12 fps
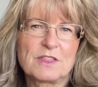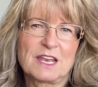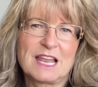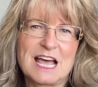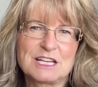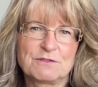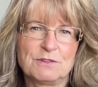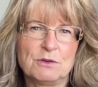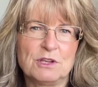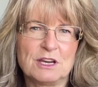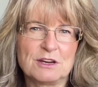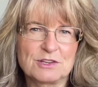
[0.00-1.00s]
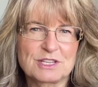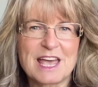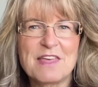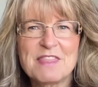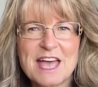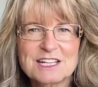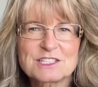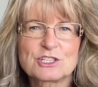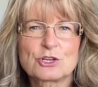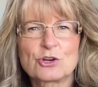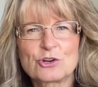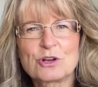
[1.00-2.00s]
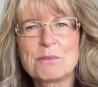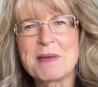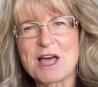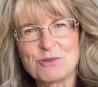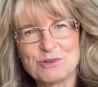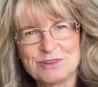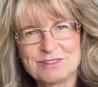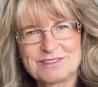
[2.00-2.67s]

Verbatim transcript: in the last few years, and that's Turtle Mountain.